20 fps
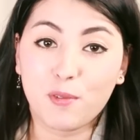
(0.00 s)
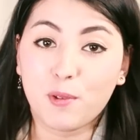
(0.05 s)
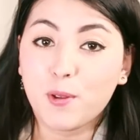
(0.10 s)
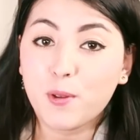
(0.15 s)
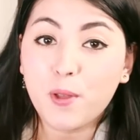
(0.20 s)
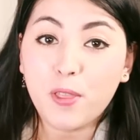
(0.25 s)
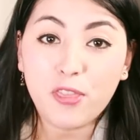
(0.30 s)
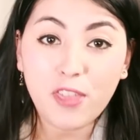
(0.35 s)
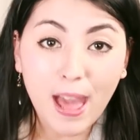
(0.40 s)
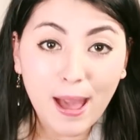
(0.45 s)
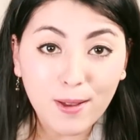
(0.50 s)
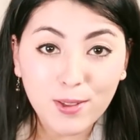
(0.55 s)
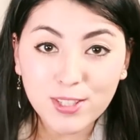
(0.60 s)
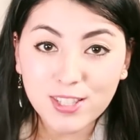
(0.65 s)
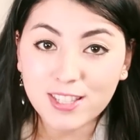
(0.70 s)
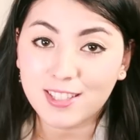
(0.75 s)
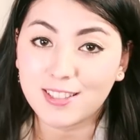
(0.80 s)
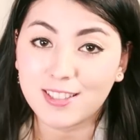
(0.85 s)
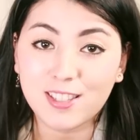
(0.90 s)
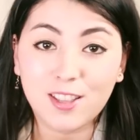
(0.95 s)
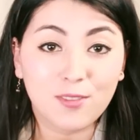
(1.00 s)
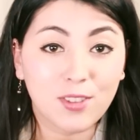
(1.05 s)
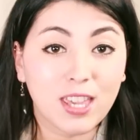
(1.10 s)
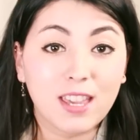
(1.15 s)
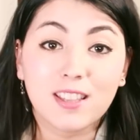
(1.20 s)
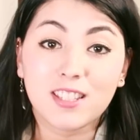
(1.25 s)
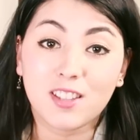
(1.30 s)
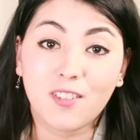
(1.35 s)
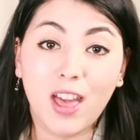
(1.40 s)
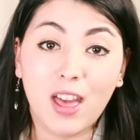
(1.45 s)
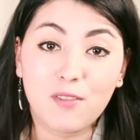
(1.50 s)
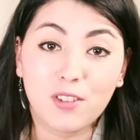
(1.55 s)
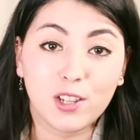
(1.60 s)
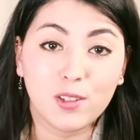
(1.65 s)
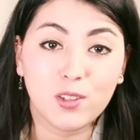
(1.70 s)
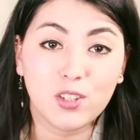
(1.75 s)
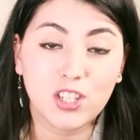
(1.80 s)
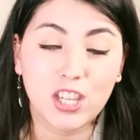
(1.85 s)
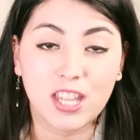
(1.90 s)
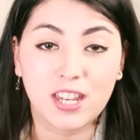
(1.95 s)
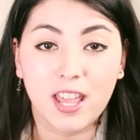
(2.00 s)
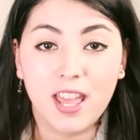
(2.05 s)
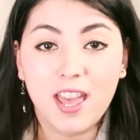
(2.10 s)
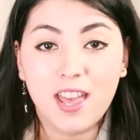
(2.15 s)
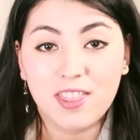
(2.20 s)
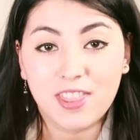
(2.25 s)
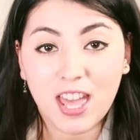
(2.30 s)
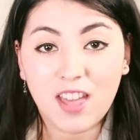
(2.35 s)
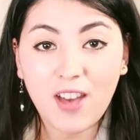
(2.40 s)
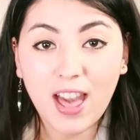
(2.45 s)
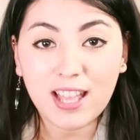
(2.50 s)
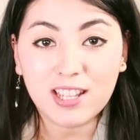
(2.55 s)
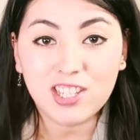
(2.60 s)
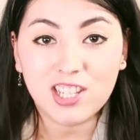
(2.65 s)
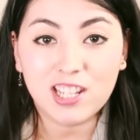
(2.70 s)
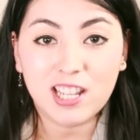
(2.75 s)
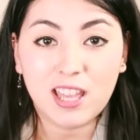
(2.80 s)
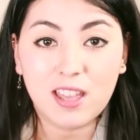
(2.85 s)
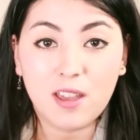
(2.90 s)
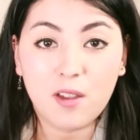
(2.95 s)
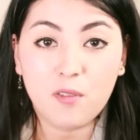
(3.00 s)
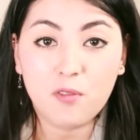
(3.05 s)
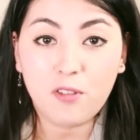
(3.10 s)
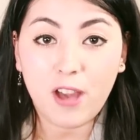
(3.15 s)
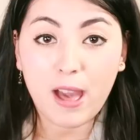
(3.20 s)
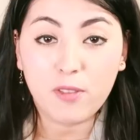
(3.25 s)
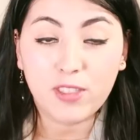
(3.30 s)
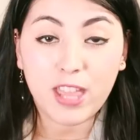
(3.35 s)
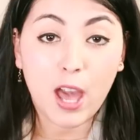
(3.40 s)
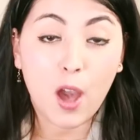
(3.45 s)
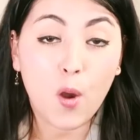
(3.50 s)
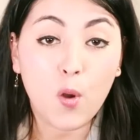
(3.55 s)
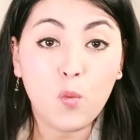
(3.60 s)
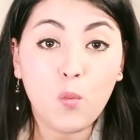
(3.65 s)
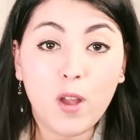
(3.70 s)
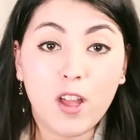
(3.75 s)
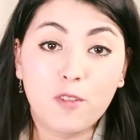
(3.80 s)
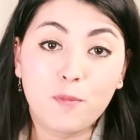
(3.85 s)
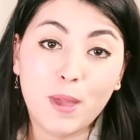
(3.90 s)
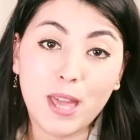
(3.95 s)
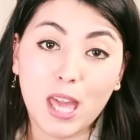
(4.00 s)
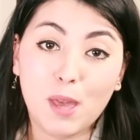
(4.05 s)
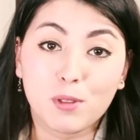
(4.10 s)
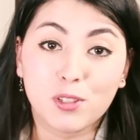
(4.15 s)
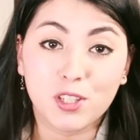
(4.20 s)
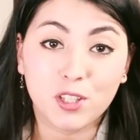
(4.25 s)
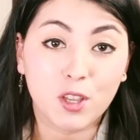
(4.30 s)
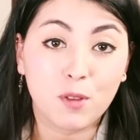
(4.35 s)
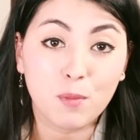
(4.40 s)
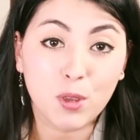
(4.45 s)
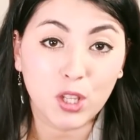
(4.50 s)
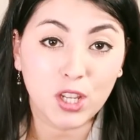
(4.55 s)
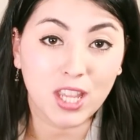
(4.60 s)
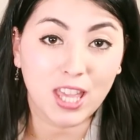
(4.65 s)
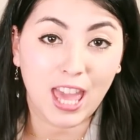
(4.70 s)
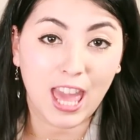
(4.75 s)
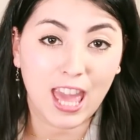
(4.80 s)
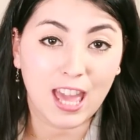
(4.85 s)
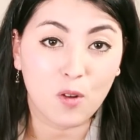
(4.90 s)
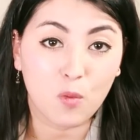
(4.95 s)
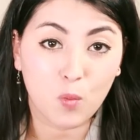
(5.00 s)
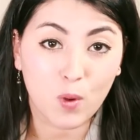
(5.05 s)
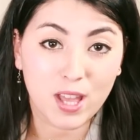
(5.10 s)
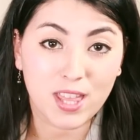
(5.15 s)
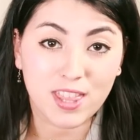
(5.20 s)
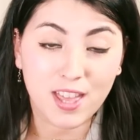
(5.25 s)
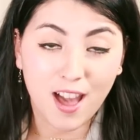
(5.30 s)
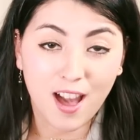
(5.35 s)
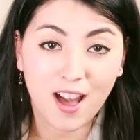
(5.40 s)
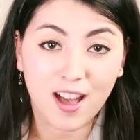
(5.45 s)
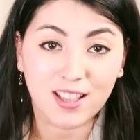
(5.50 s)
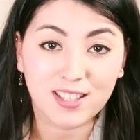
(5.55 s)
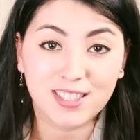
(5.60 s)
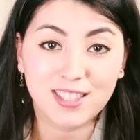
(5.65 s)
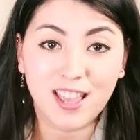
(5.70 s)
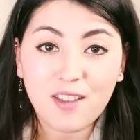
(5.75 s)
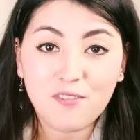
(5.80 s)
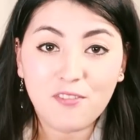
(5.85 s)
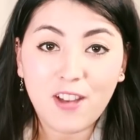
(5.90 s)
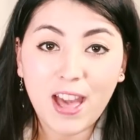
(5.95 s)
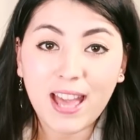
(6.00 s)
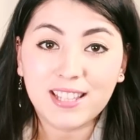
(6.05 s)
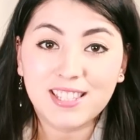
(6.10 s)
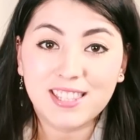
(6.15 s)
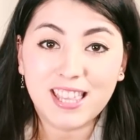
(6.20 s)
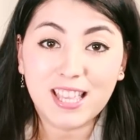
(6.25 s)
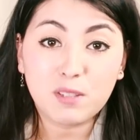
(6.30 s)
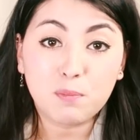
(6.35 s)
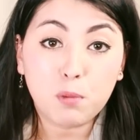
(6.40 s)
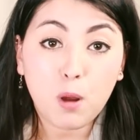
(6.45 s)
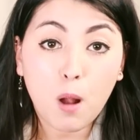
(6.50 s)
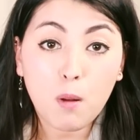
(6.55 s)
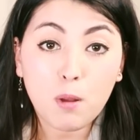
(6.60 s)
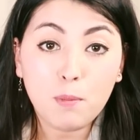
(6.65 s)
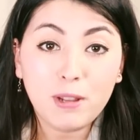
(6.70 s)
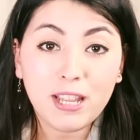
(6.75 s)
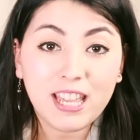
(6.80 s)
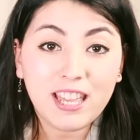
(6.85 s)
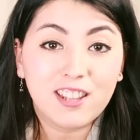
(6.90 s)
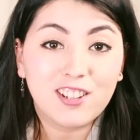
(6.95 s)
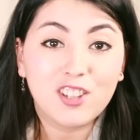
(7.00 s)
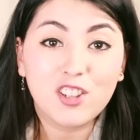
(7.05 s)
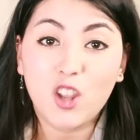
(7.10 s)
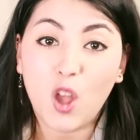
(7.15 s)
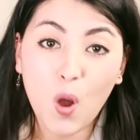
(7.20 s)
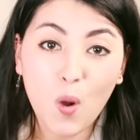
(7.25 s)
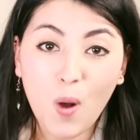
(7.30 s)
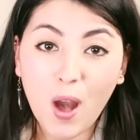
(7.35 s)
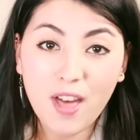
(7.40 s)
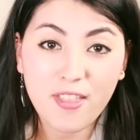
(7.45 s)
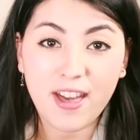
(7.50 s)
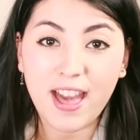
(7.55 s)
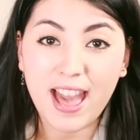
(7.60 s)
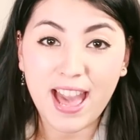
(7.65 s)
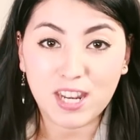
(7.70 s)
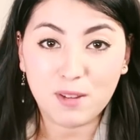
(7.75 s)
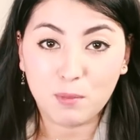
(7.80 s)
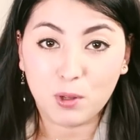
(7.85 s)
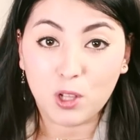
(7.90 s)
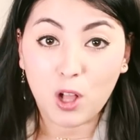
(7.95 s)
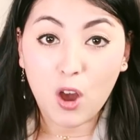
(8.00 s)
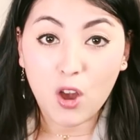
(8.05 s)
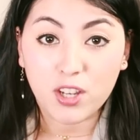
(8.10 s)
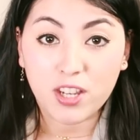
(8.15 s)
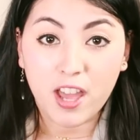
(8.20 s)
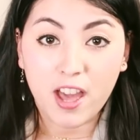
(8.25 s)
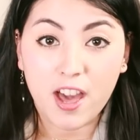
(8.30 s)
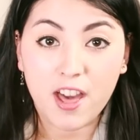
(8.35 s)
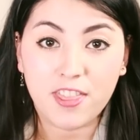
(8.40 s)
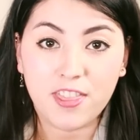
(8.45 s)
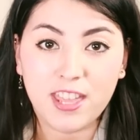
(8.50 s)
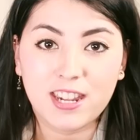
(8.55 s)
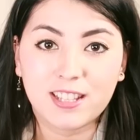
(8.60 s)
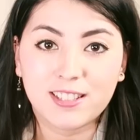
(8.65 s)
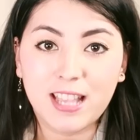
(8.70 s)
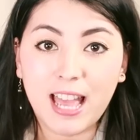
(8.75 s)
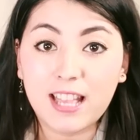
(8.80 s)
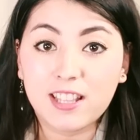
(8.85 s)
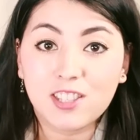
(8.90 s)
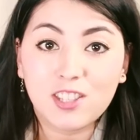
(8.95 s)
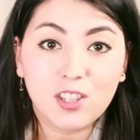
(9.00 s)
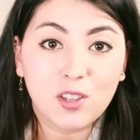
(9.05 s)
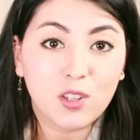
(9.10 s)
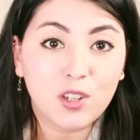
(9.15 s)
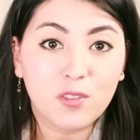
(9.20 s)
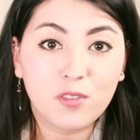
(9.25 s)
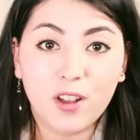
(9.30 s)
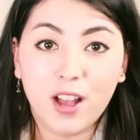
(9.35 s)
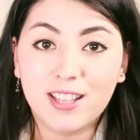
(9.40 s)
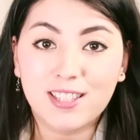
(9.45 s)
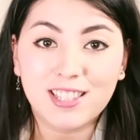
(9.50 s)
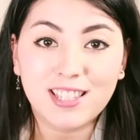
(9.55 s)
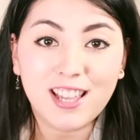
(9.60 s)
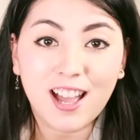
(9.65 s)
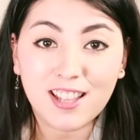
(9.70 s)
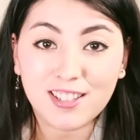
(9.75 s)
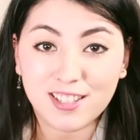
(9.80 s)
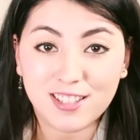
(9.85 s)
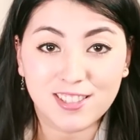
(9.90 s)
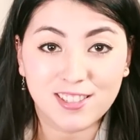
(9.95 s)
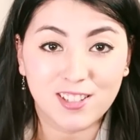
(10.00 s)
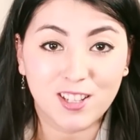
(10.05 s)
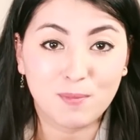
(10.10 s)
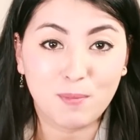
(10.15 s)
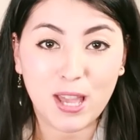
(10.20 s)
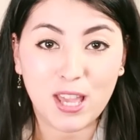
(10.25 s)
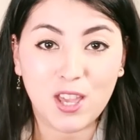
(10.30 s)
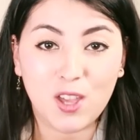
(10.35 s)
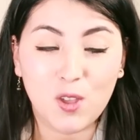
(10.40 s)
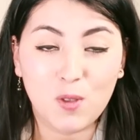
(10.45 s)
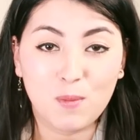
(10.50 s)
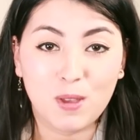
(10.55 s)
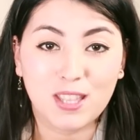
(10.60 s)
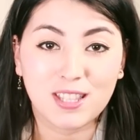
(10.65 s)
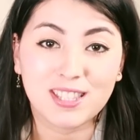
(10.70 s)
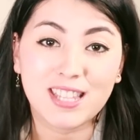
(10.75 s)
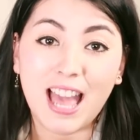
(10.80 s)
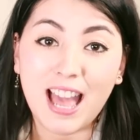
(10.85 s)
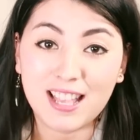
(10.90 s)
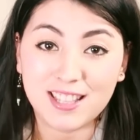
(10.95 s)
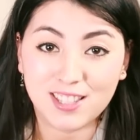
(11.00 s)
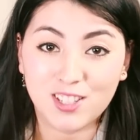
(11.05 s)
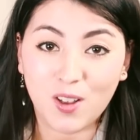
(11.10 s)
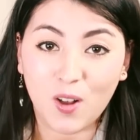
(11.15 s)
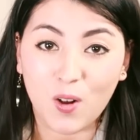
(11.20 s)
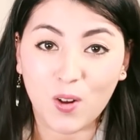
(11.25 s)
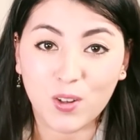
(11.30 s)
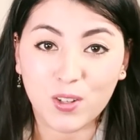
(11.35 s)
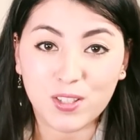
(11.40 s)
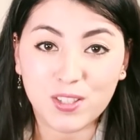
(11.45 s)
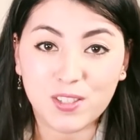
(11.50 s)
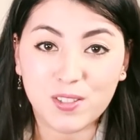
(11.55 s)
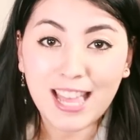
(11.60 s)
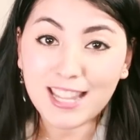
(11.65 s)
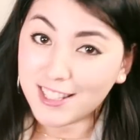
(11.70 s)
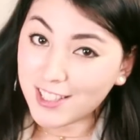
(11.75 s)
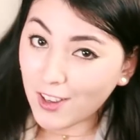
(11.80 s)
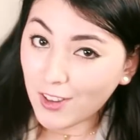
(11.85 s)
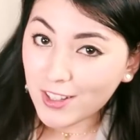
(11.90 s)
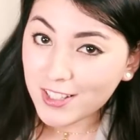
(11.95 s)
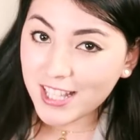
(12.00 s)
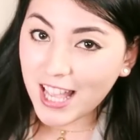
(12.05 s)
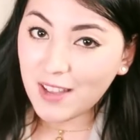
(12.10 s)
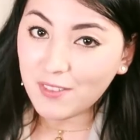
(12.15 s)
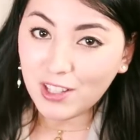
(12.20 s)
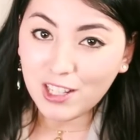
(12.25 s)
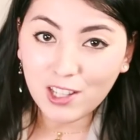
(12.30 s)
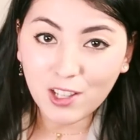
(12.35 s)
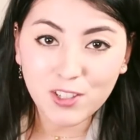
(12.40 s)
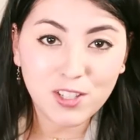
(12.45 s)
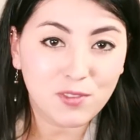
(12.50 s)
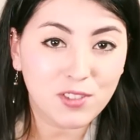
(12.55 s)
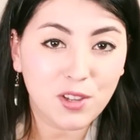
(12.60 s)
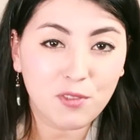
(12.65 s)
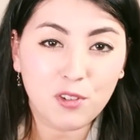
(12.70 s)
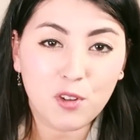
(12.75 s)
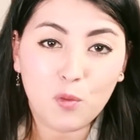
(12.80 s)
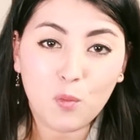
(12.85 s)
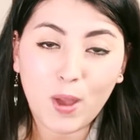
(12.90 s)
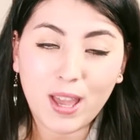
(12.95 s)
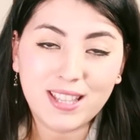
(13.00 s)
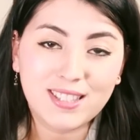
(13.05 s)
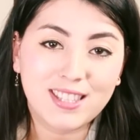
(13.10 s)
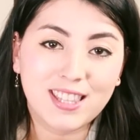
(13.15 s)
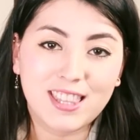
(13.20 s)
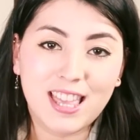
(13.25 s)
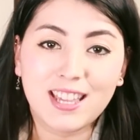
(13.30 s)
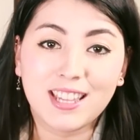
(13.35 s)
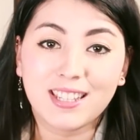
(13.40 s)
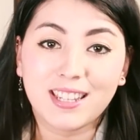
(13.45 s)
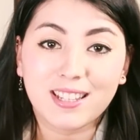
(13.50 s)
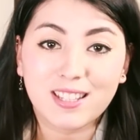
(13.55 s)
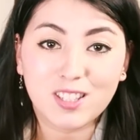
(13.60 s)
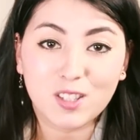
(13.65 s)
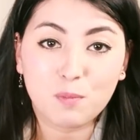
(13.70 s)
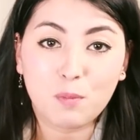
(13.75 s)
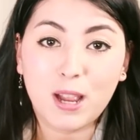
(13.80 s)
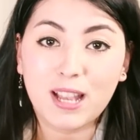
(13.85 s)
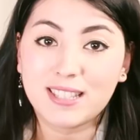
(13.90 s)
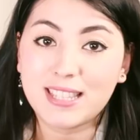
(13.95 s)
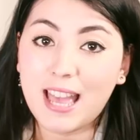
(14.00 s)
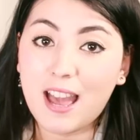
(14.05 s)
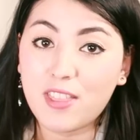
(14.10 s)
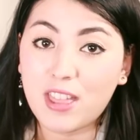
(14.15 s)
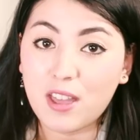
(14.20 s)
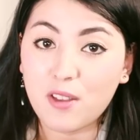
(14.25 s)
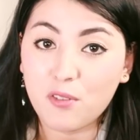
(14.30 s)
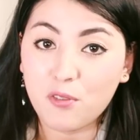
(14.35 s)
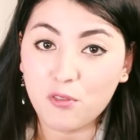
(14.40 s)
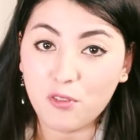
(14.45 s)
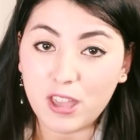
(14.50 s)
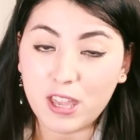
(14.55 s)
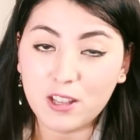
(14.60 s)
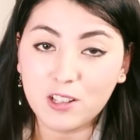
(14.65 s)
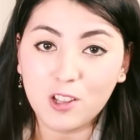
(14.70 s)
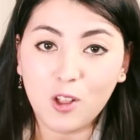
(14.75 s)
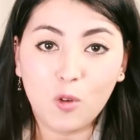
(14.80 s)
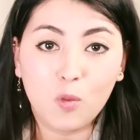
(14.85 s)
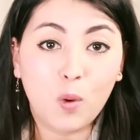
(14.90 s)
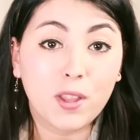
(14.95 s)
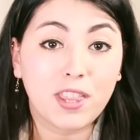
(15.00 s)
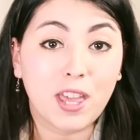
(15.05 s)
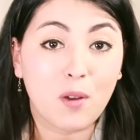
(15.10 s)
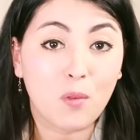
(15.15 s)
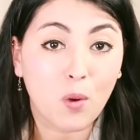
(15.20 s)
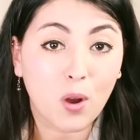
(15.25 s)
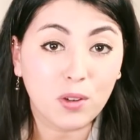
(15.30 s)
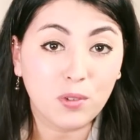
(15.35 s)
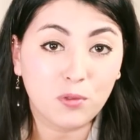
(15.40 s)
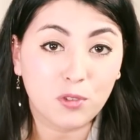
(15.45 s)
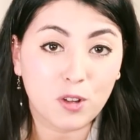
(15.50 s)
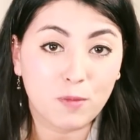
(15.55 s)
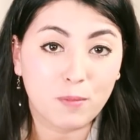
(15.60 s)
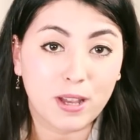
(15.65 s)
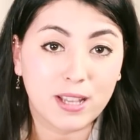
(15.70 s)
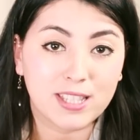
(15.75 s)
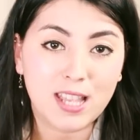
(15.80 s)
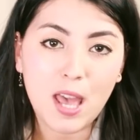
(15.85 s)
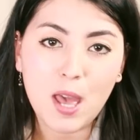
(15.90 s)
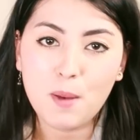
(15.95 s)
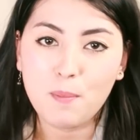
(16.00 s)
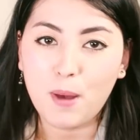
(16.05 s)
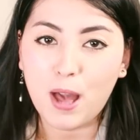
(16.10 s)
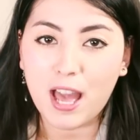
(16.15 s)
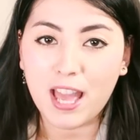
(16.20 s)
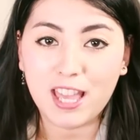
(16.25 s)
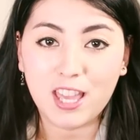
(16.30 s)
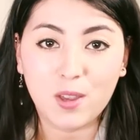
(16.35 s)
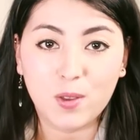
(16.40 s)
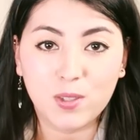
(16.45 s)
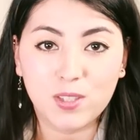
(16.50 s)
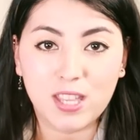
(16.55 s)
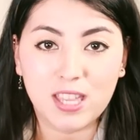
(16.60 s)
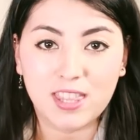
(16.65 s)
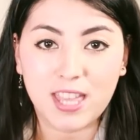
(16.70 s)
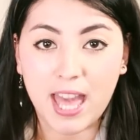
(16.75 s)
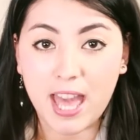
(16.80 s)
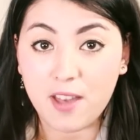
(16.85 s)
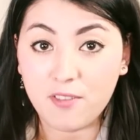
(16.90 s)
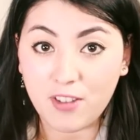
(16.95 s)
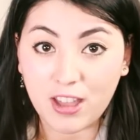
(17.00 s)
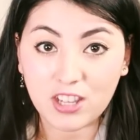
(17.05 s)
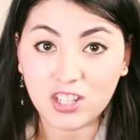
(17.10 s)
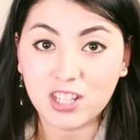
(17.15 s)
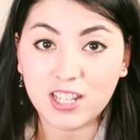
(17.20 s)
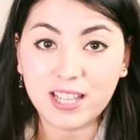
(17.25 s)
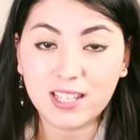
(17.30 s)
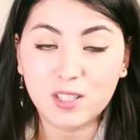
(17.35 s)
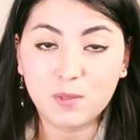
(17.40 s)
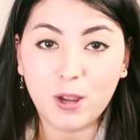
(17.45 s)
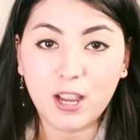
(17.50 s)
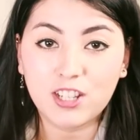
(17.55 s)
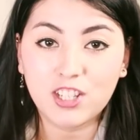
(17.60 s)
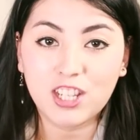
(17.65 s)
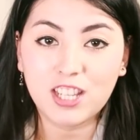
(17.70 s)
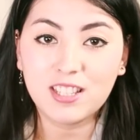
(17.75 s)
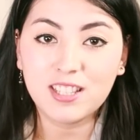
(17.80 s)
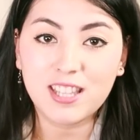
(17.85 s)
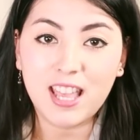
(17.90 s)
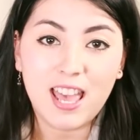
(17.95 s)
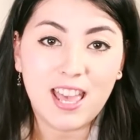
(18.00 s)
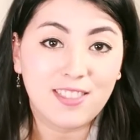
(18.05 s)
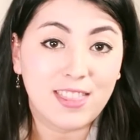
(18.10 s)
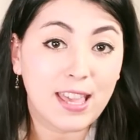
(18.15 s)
Through thousands of years of evolution, they've actually found their own way of being able to communicate with us. In fact, there's probably no other animal on earth that is as universally understood by humans as dogs. And dogs have a lot of different ways that they can express how they feel or what they want from us by using their facial expressions.